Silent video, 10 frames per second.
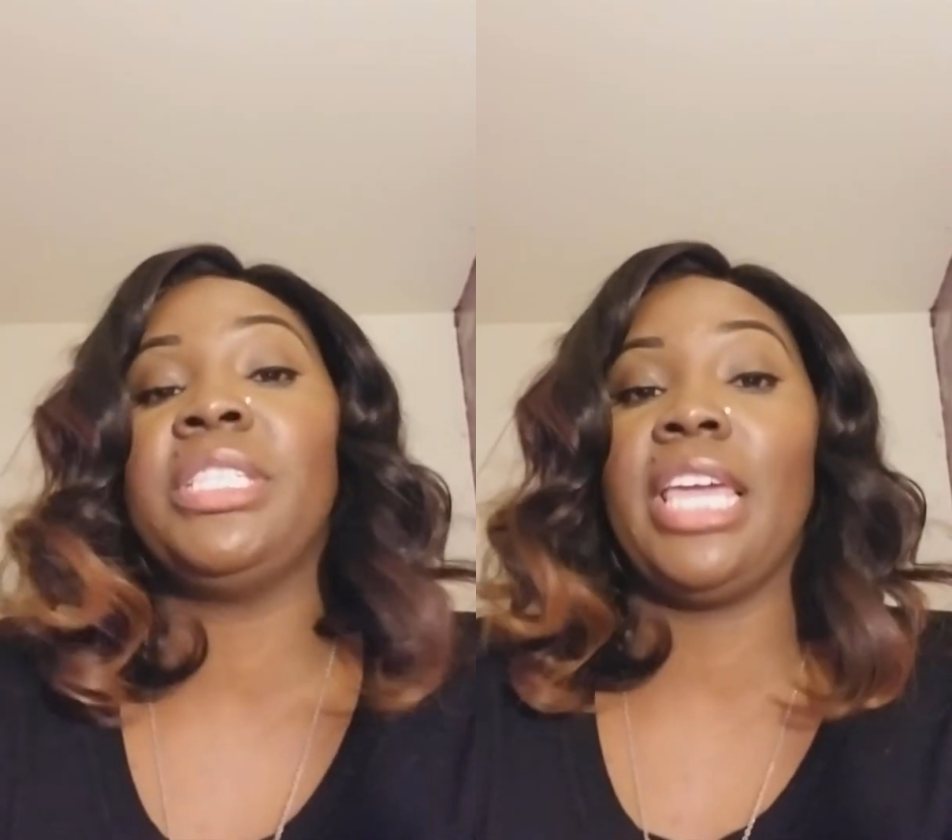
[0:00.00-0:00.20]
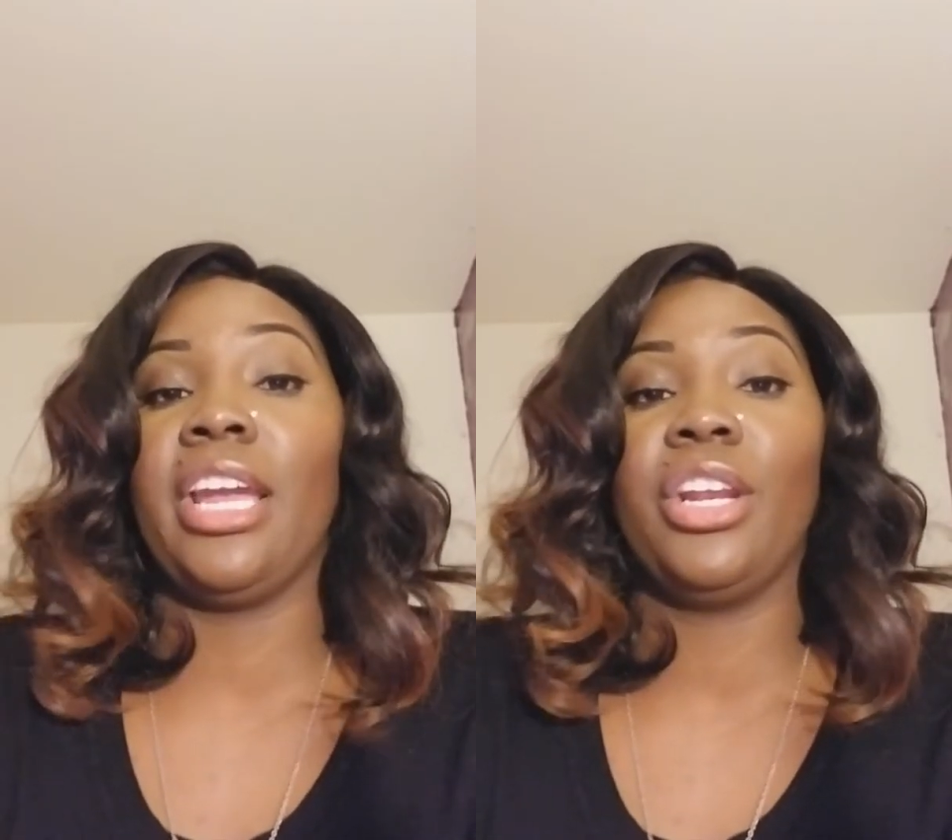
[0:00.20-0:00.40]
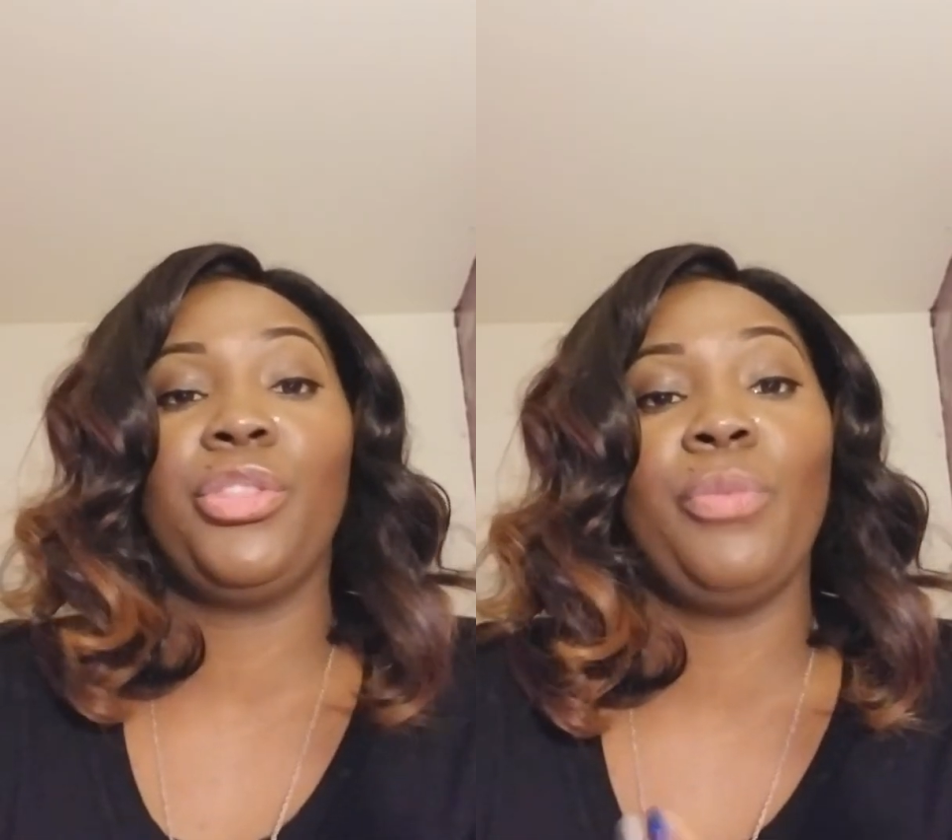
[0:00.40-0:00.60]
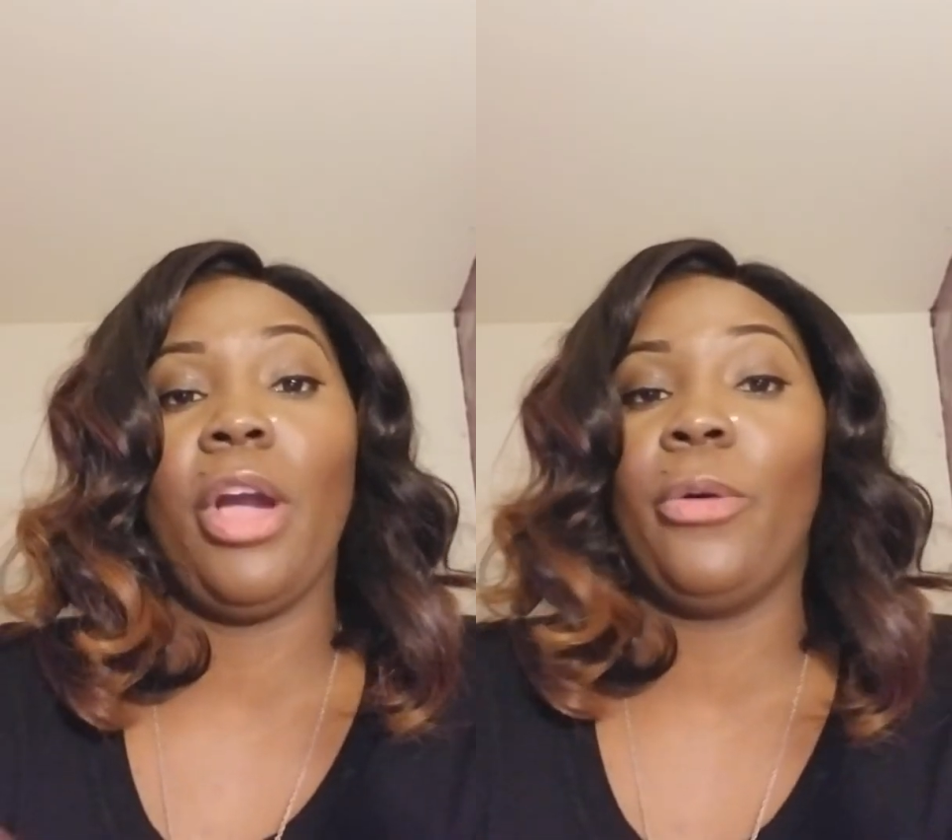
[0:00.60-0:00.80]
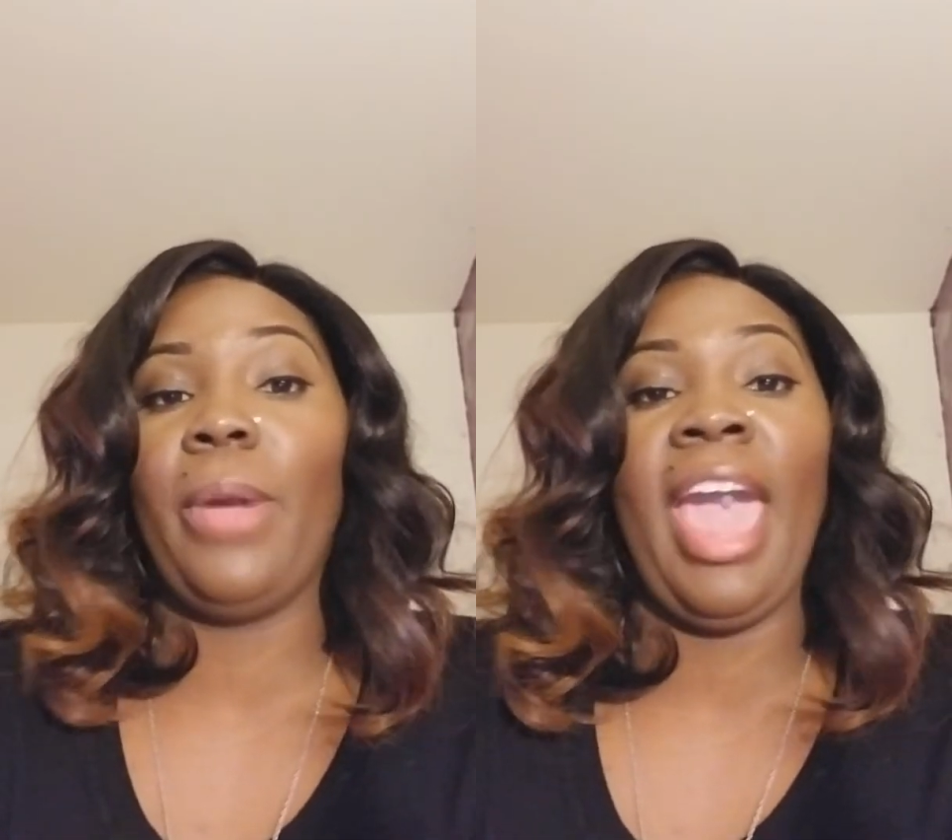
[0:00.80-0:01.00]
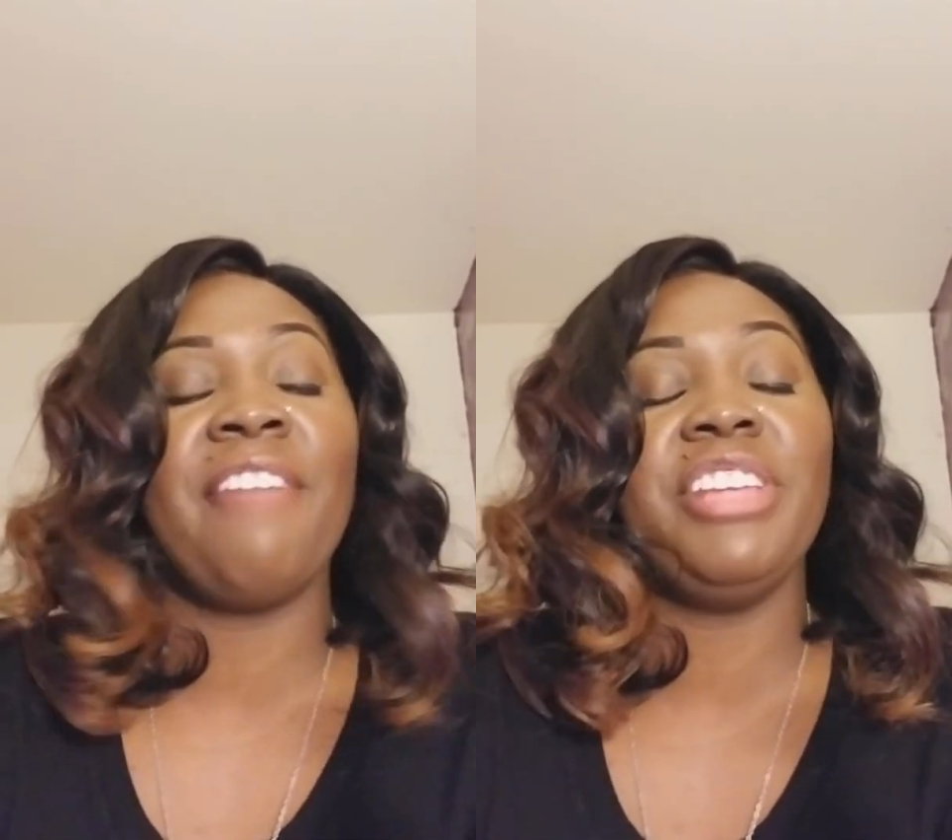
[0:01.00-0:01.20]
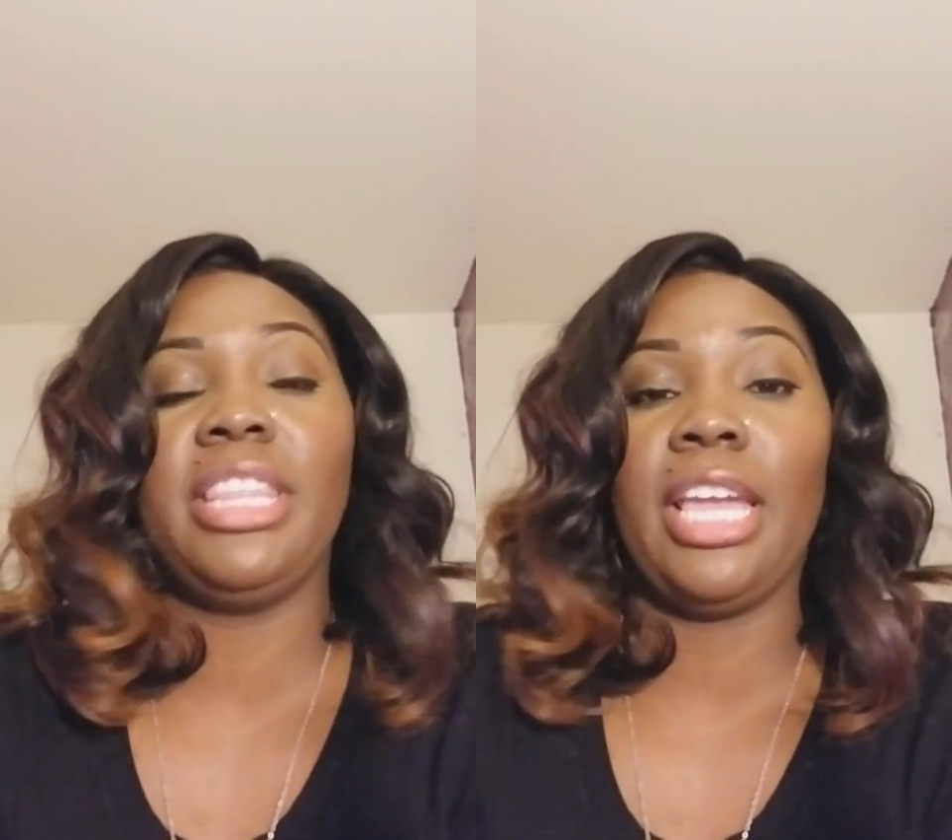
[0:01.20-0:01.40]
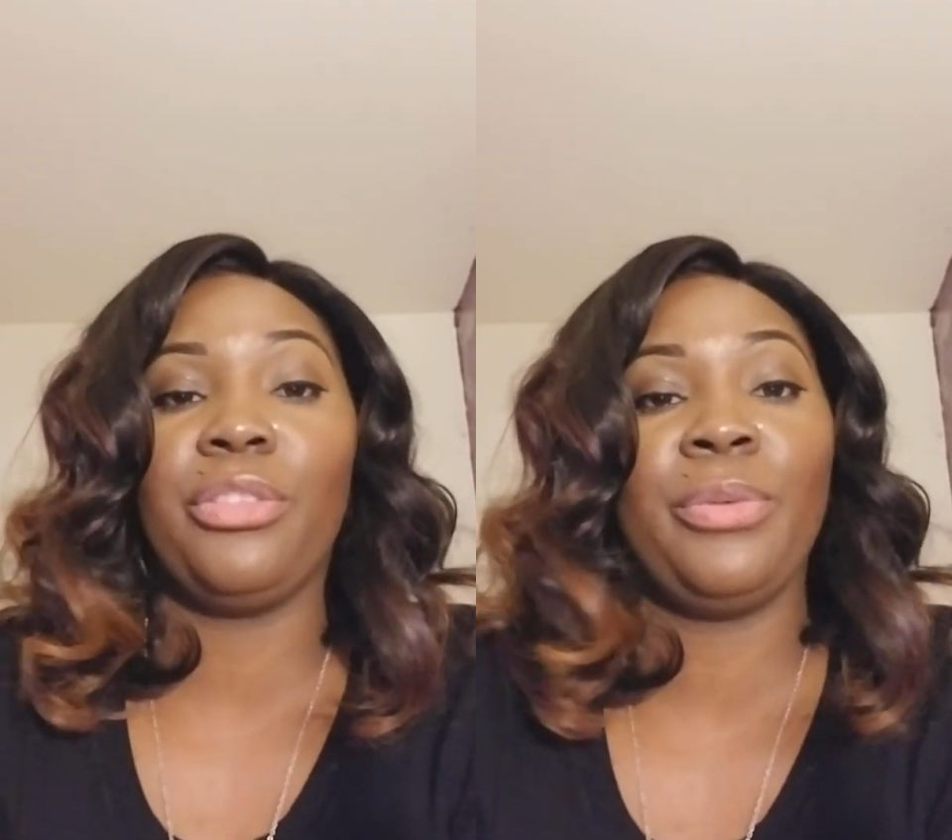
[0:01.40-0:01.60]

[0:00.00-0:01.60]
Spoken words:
there throughout everything,